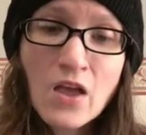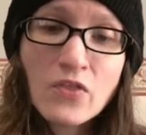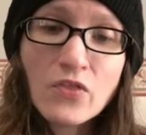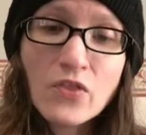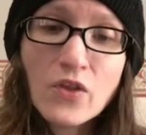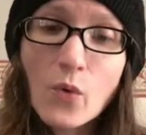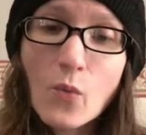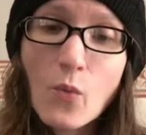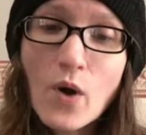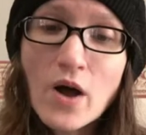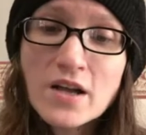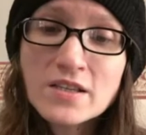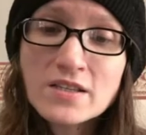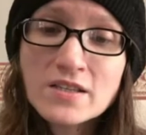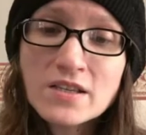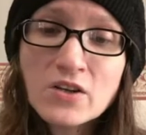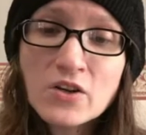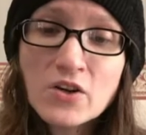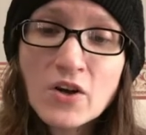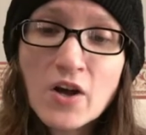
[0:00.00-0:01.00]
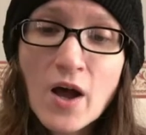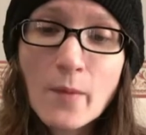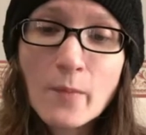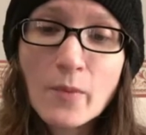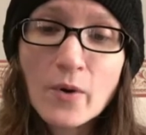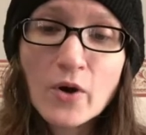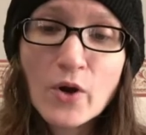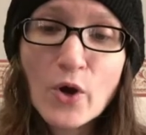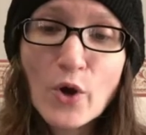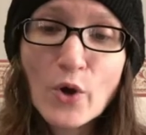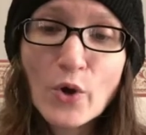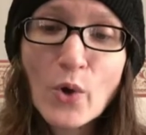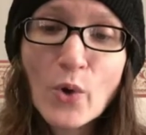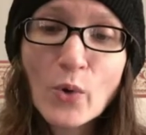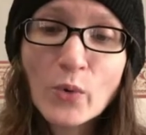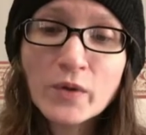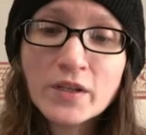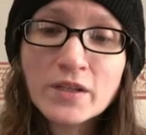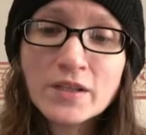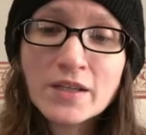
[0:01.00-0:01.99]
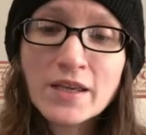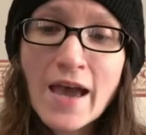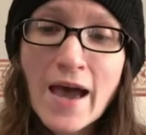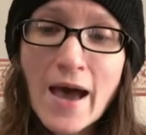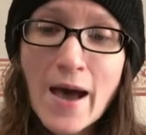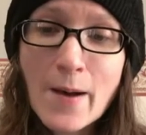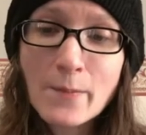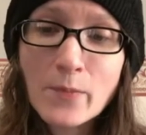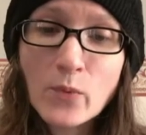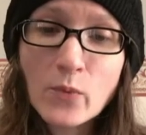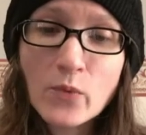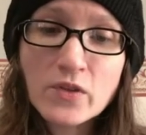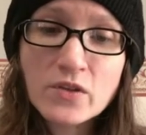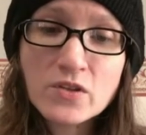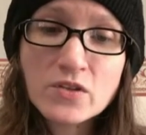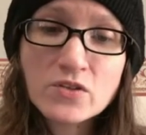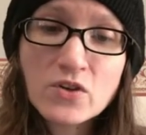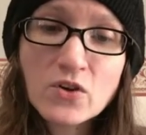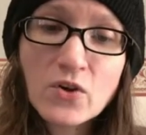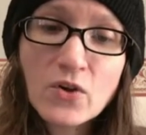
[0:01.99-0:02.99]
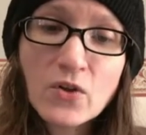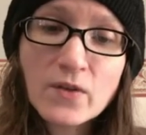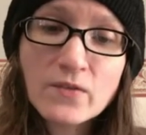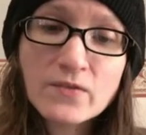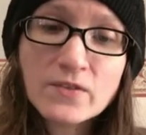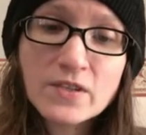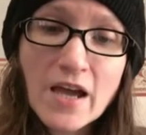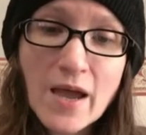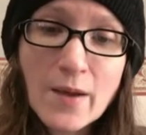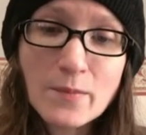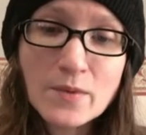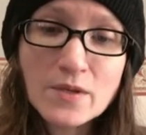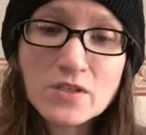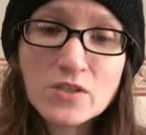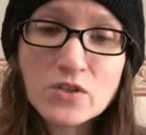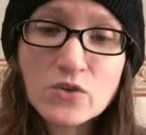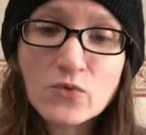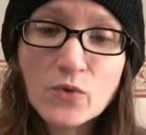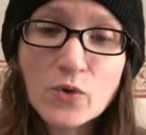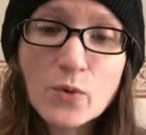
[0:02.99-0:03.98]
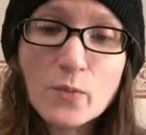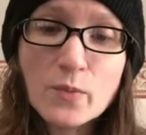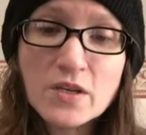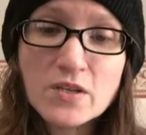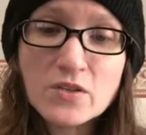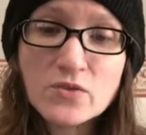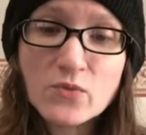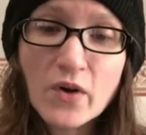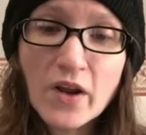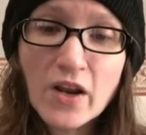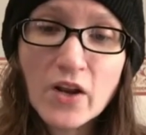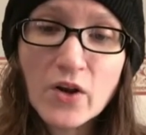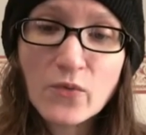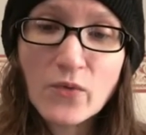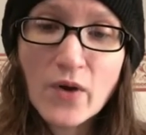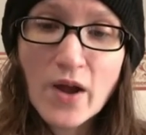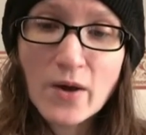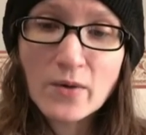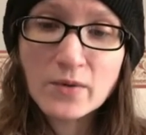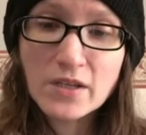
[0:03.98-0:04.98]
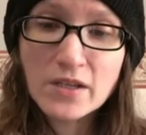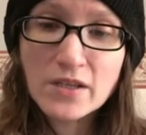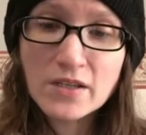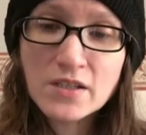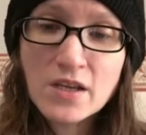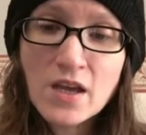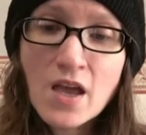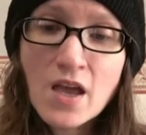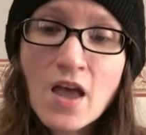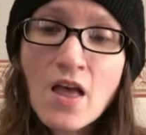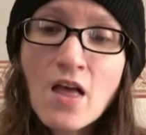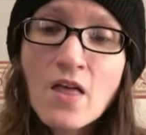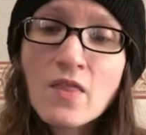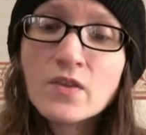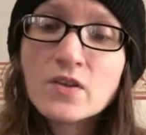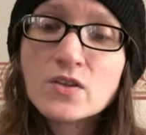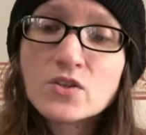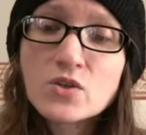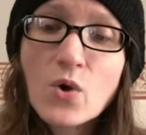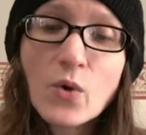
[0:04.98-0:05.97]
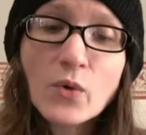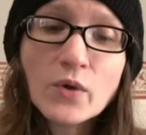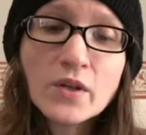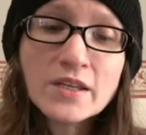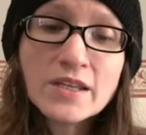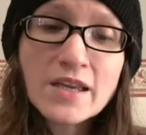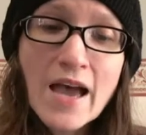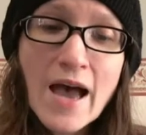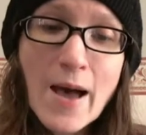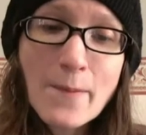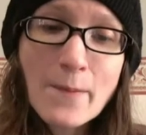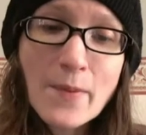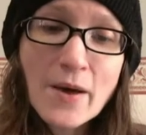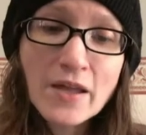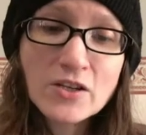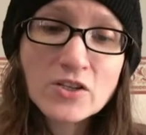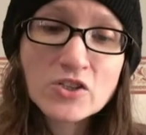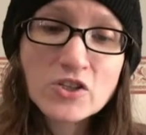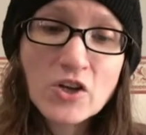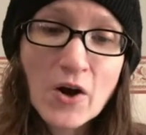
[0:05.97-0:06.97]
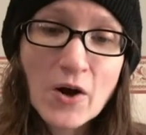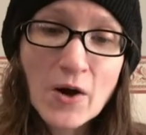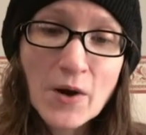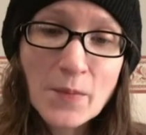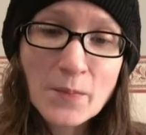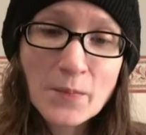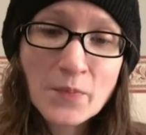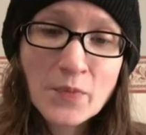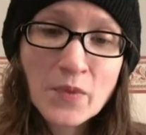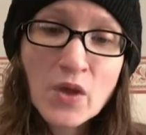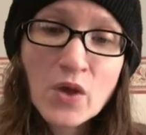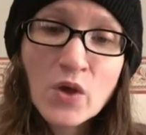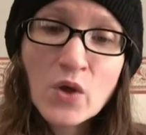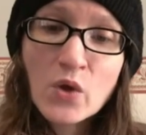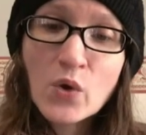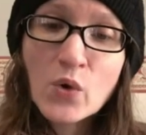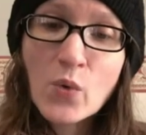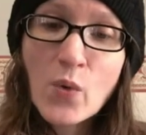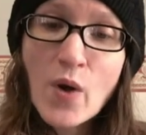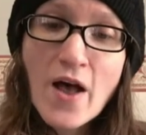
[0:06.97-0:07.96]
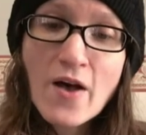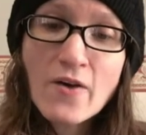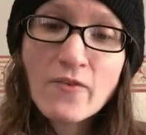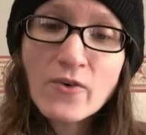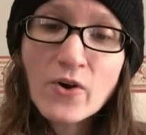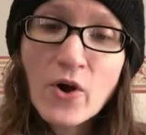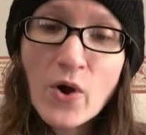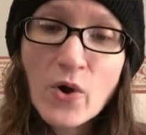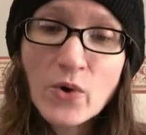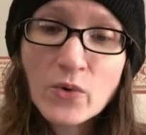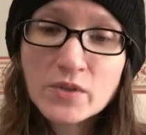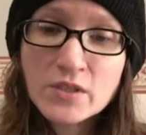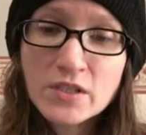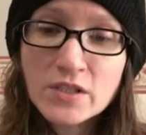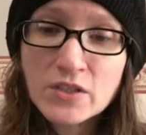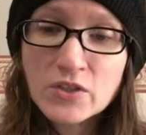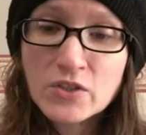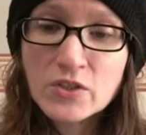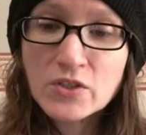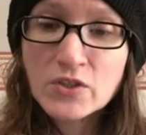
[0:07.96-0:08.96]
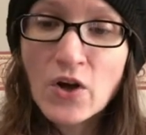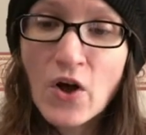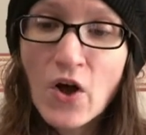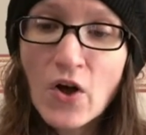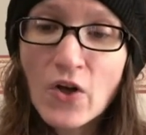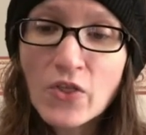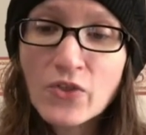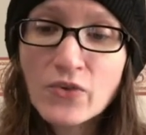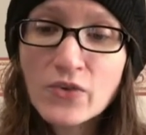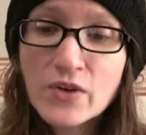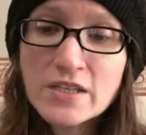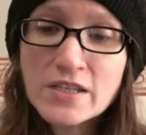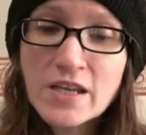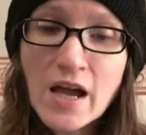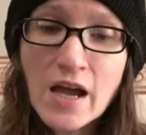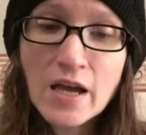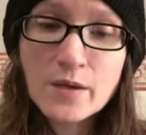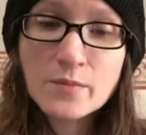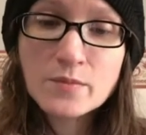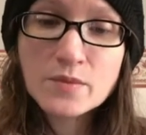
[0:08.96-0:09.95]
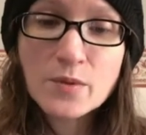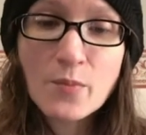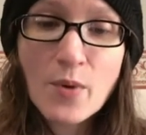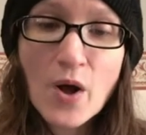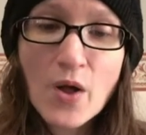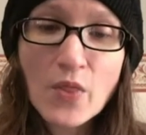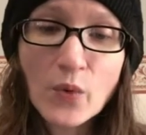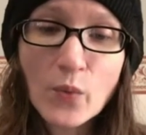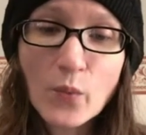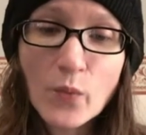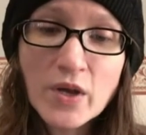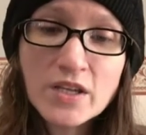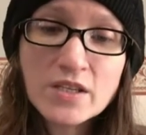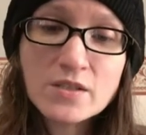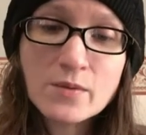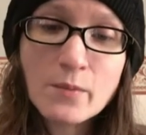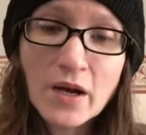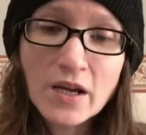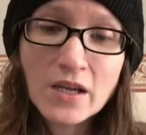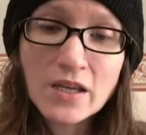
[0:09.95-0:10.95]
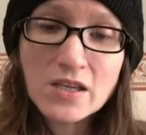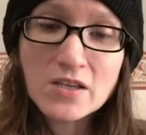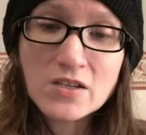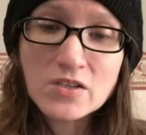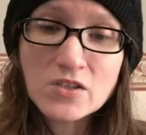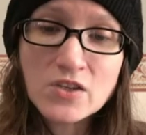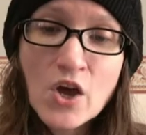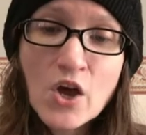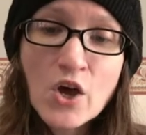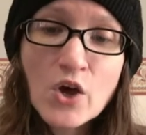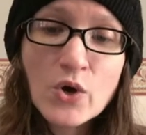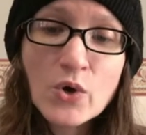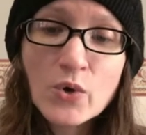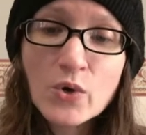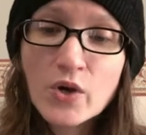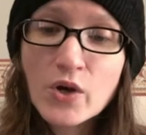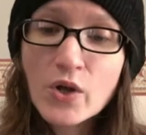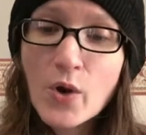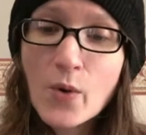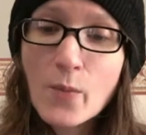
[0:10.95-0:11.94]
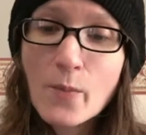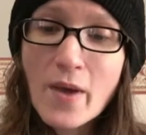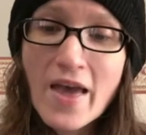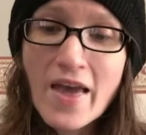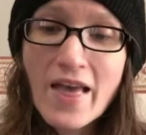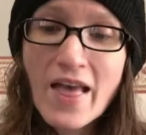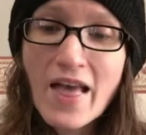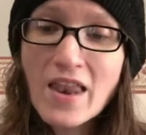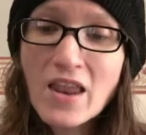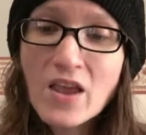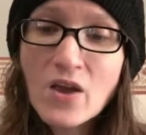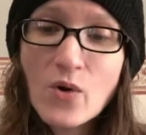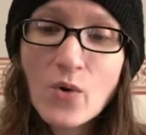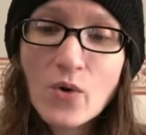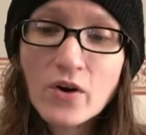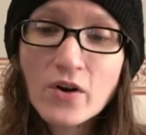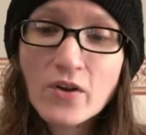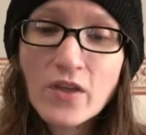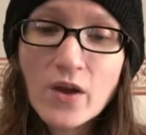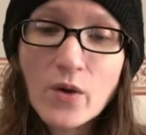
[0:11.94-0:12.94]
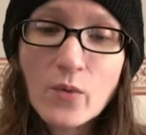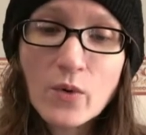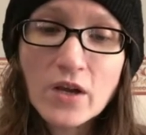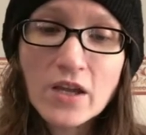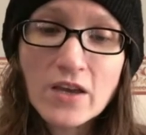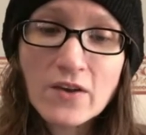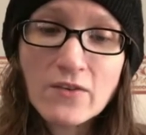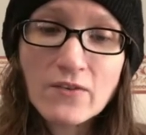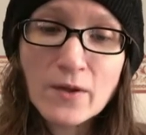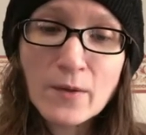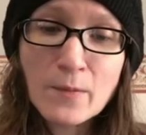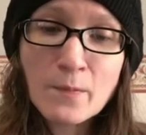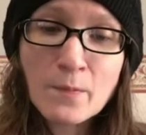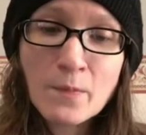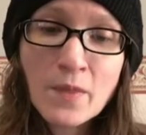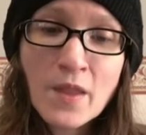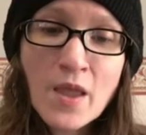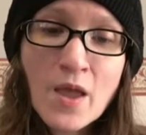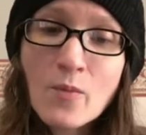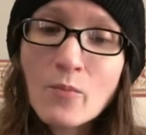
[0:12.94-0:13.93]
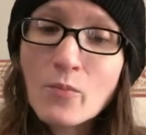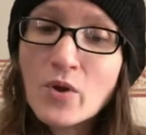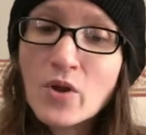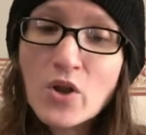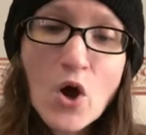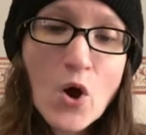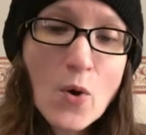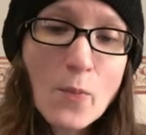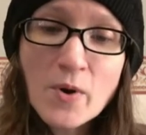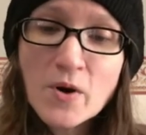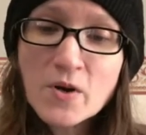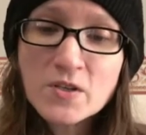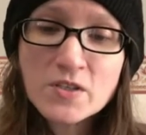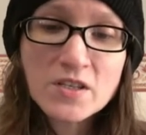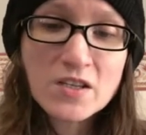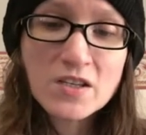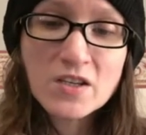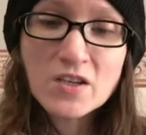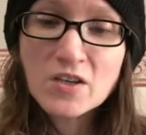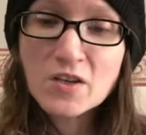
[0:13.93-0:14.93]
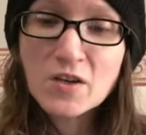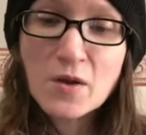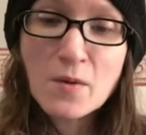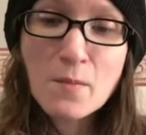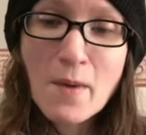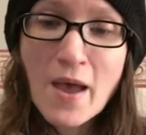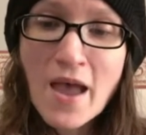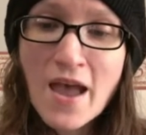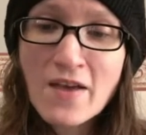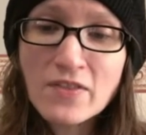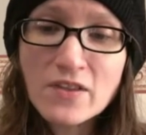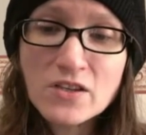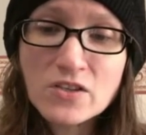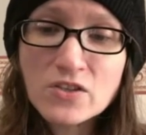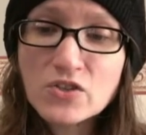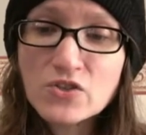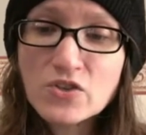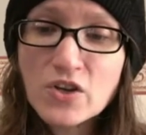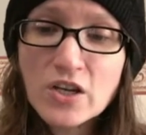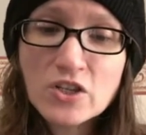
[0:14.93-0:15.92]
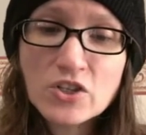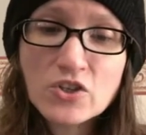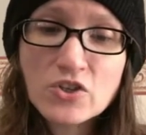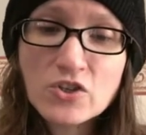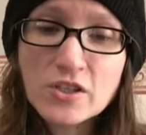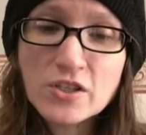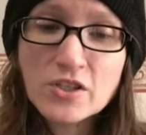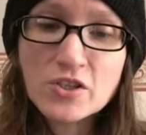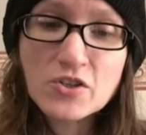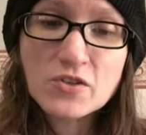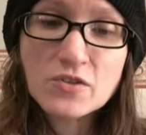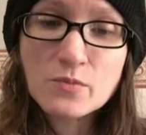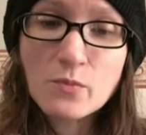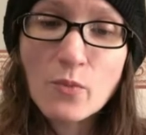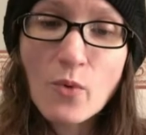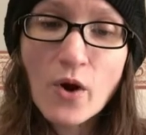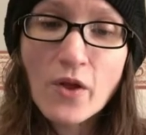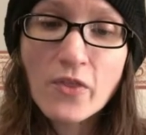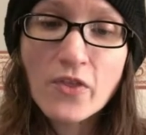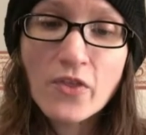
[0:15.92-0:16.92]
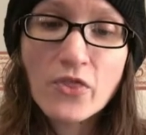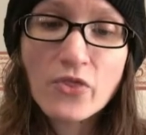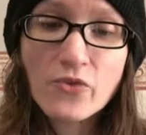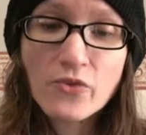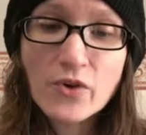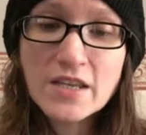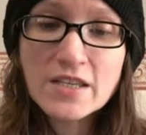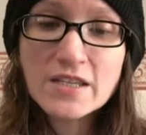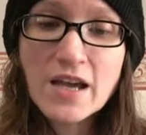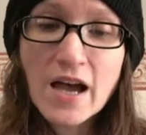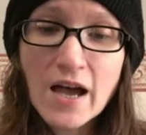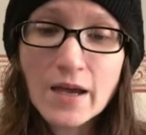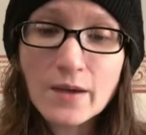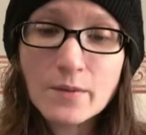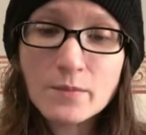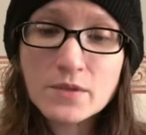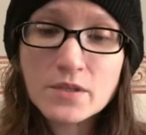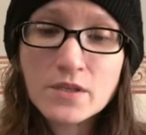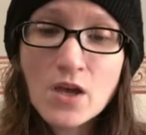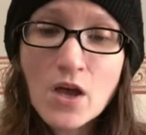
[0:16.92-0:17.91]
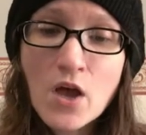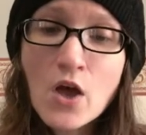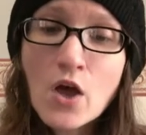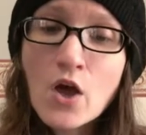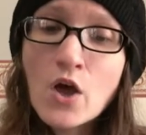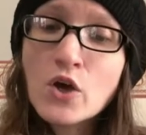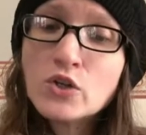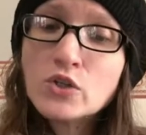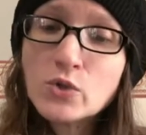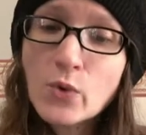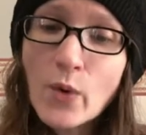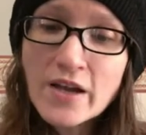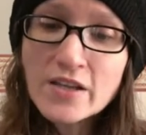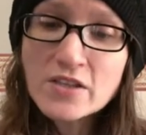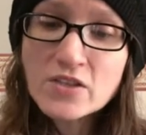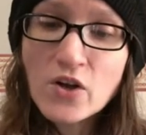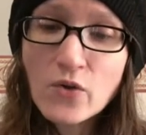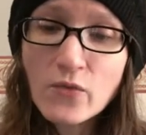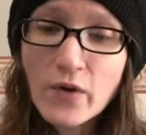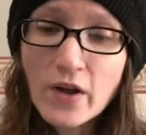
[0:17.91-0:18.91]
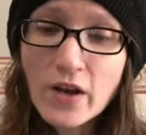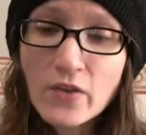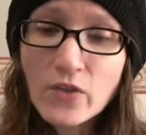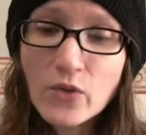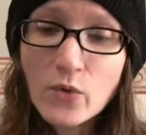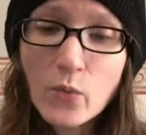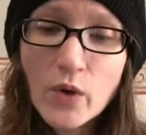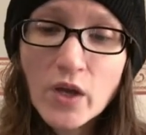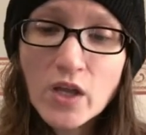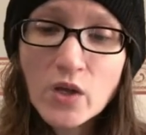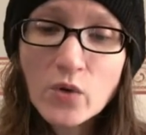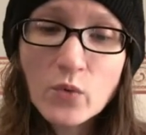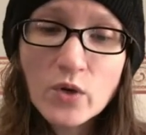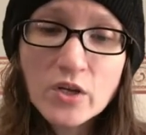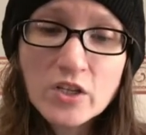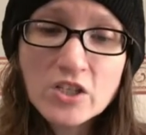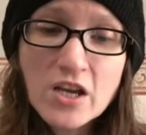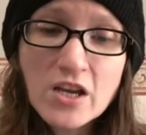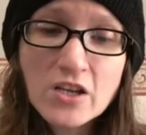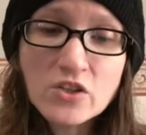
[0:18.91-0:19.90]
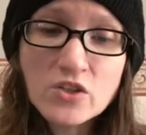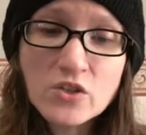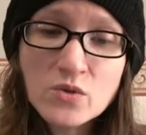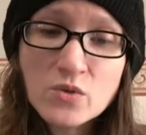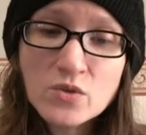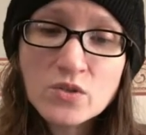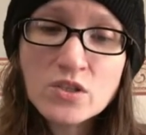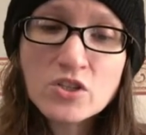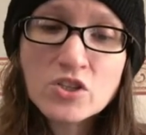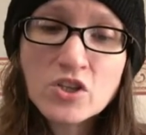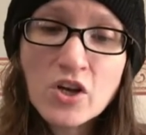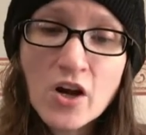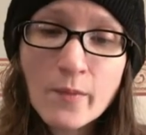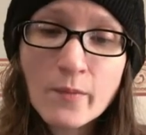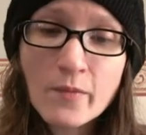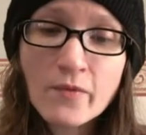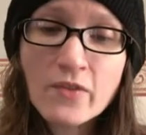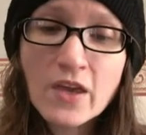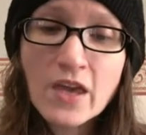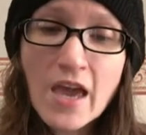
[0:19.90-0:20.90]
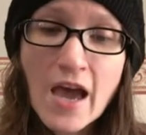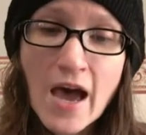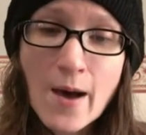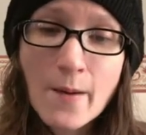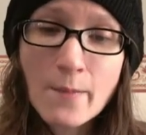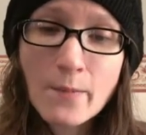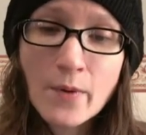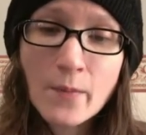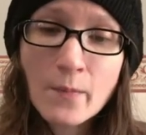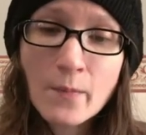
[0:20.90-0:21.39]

There was in her cupboard a golden cap with a circle of diamonds and rubies running around it. This golden cap had a charm. Whoever owned it could call 3 times upon the winged monkeys, who could obey any order they were given. But no person could command these strange creatures more than 3 times. Twice already the Wicked Witch had used the charm of the cap.